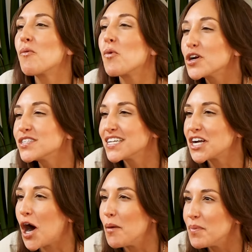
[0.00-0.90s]
worse it
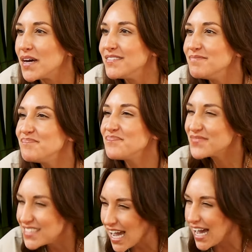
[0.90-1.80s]
got, but
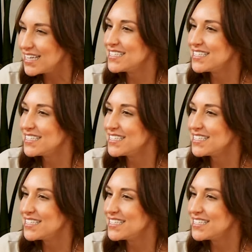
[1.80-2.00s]
yeah.